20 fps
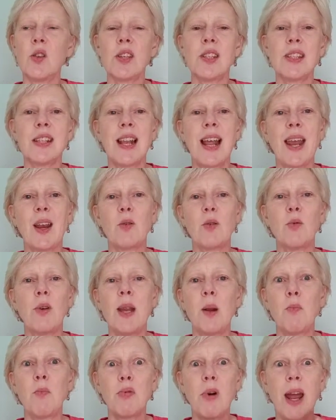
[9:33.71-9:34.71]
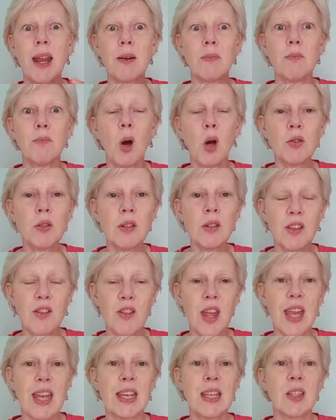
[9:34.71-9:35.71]
others like really bright modern
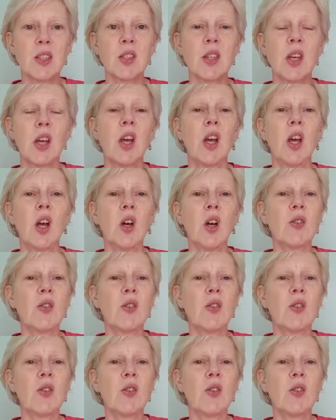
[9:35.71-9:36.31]
things,